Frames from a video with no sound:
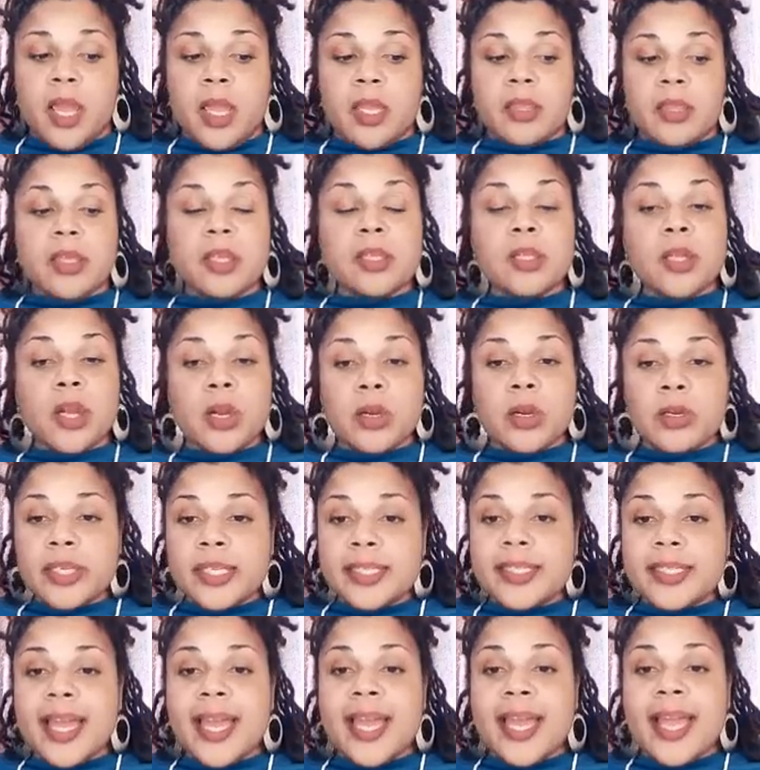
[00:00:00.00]
The
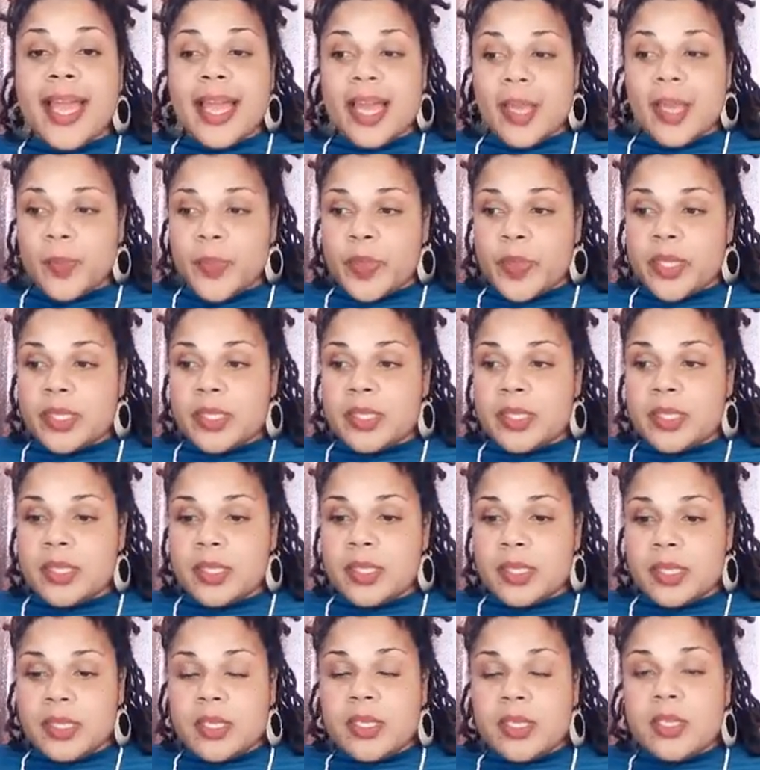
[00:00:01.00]
learning that happens,
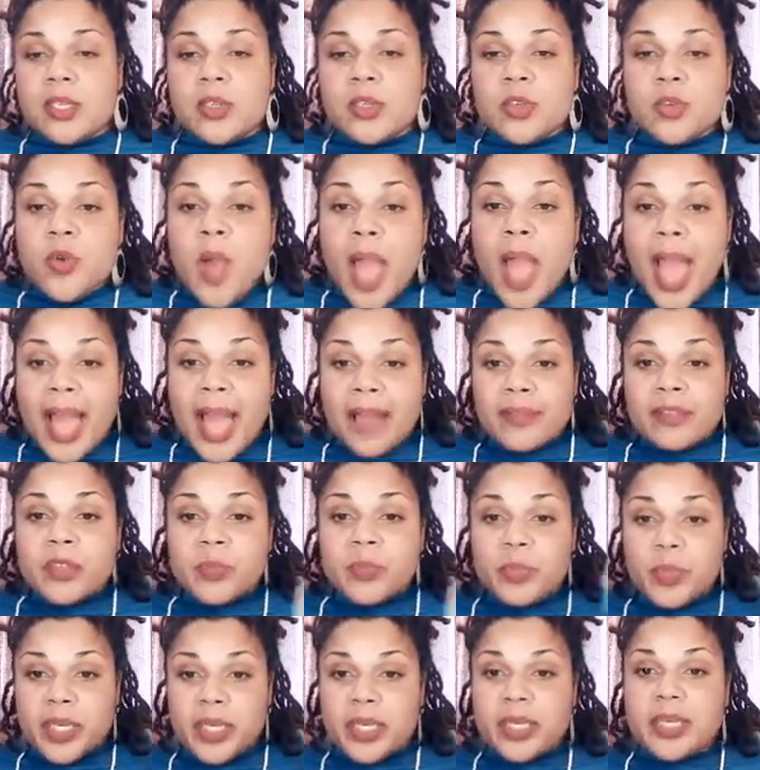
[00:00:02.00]
you have to
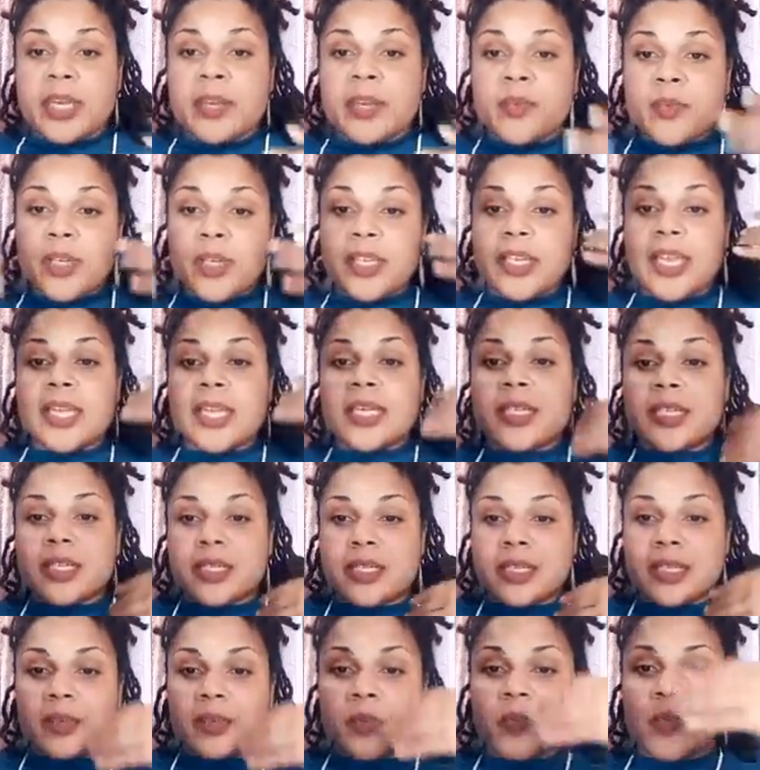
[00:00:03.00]
be in
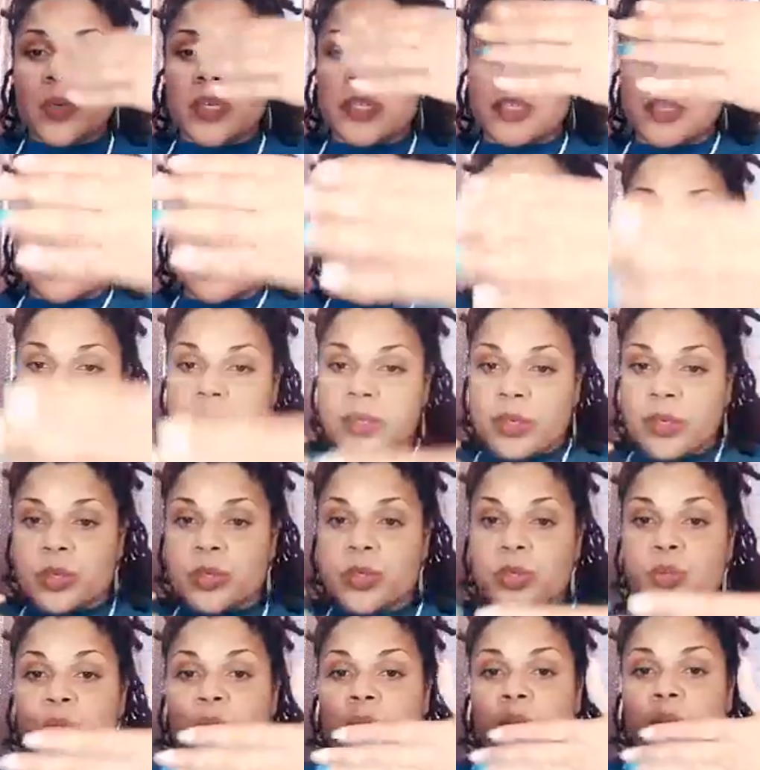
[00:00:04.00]
relationship with another
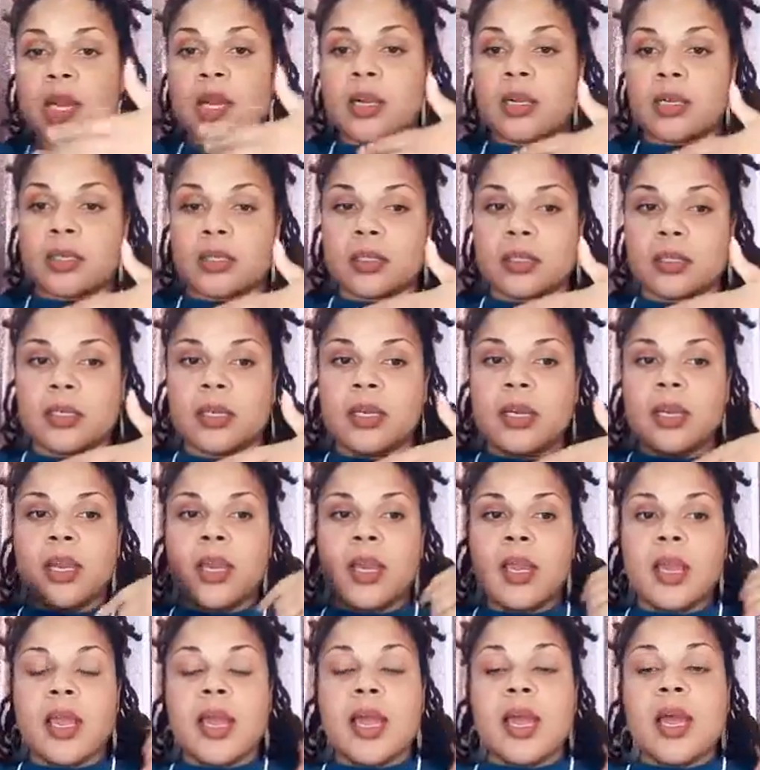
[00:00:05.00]
to learn.
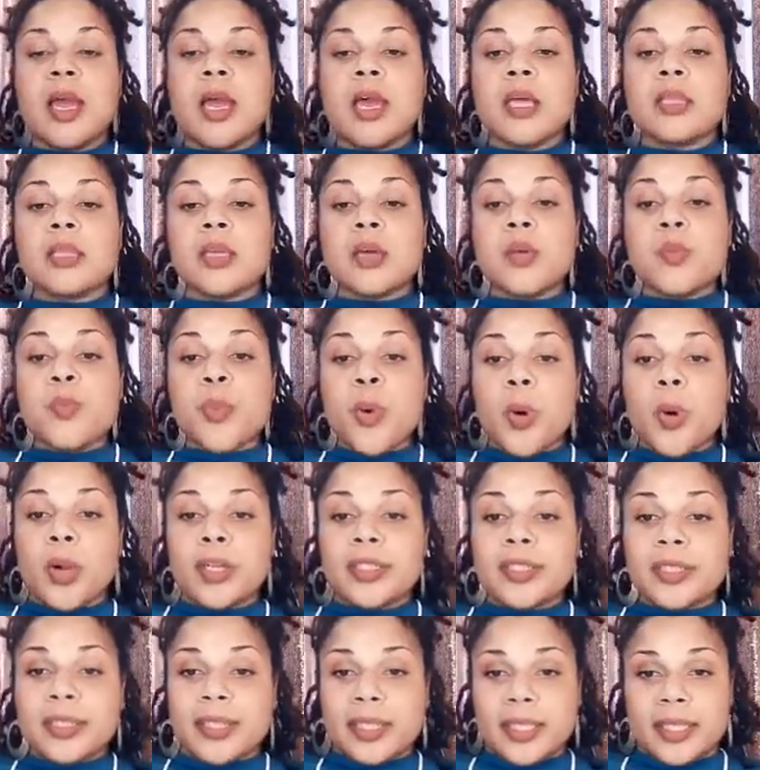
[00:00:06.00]
The
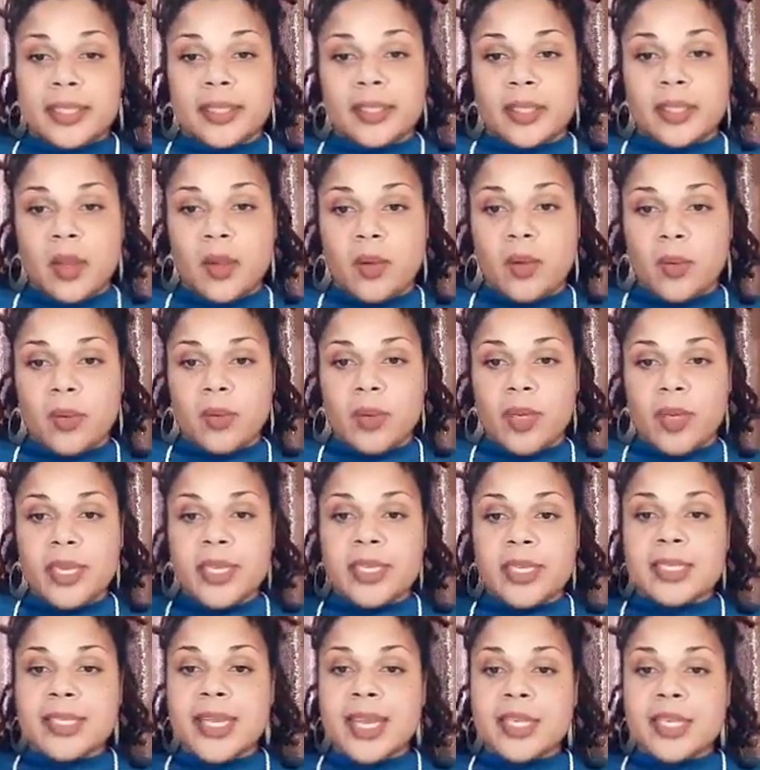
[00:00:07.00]
important thing though
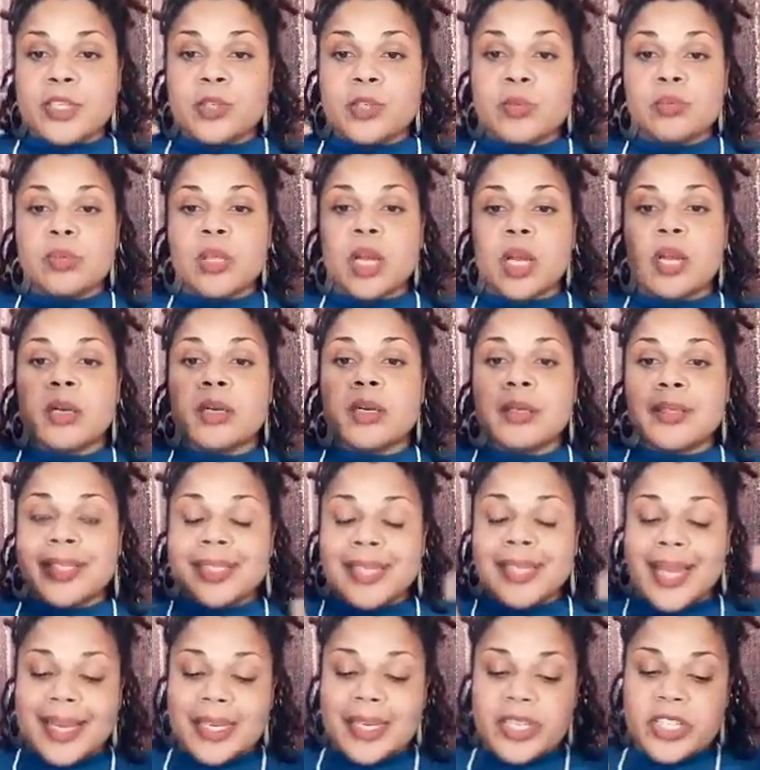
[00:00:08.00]
is that you learn and
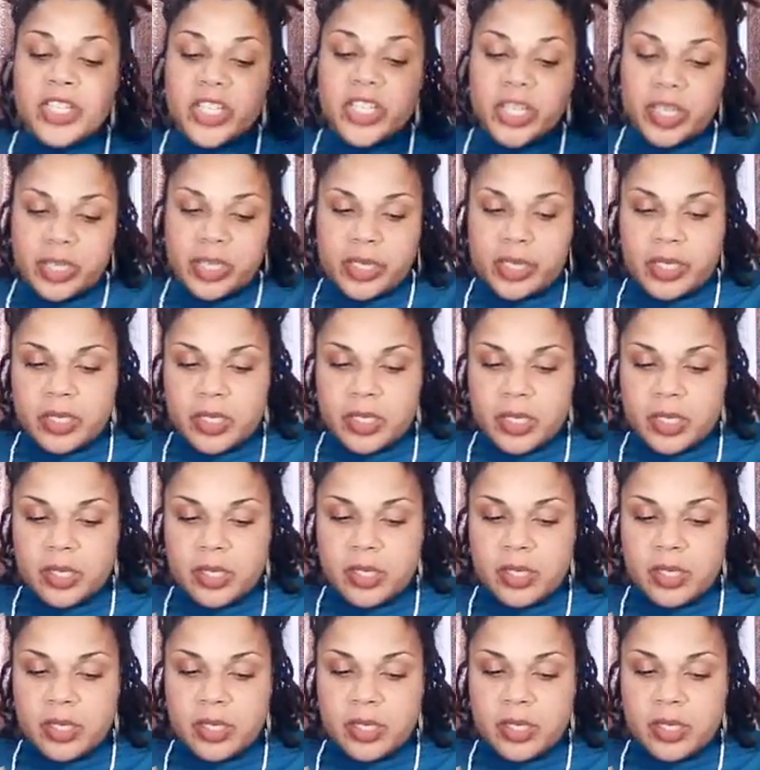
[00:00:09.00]
not judge.